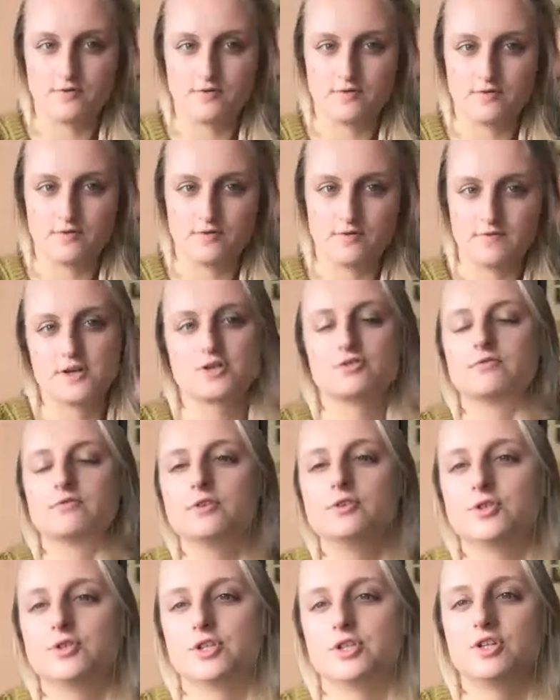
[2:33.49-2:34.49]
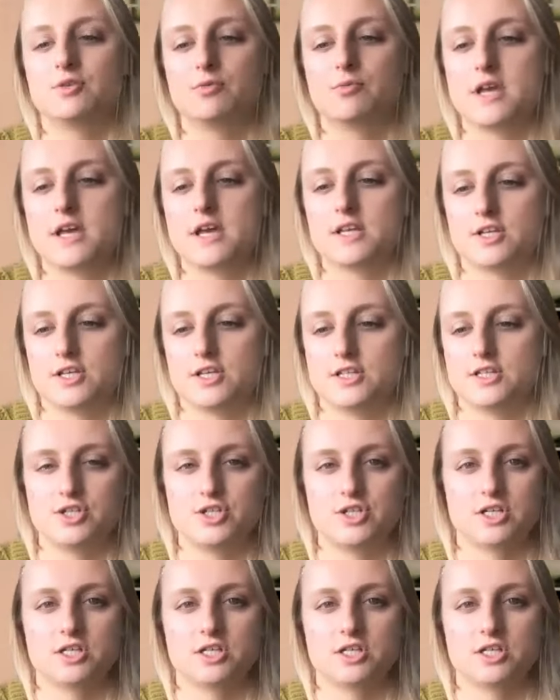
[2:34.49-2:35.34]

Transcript: I know Fashion Revolution Week